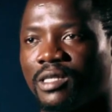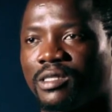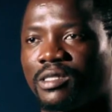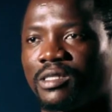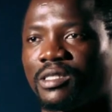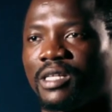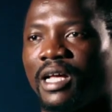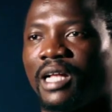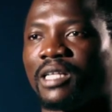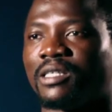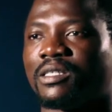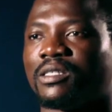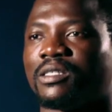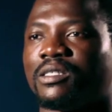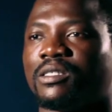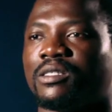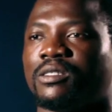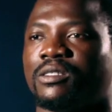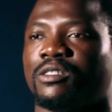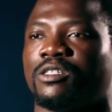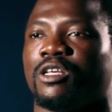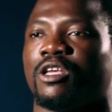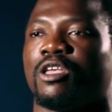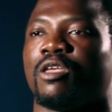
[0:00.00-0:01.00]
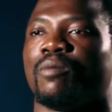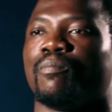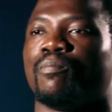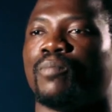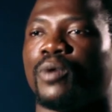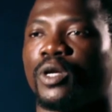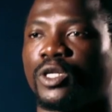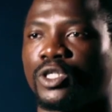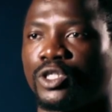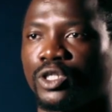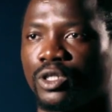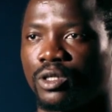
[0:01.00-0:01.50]
and start taking
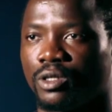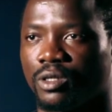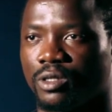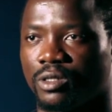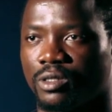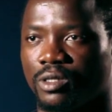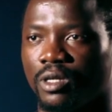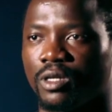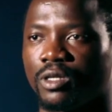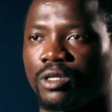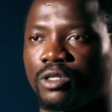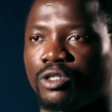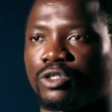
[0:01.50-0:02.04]
pictures,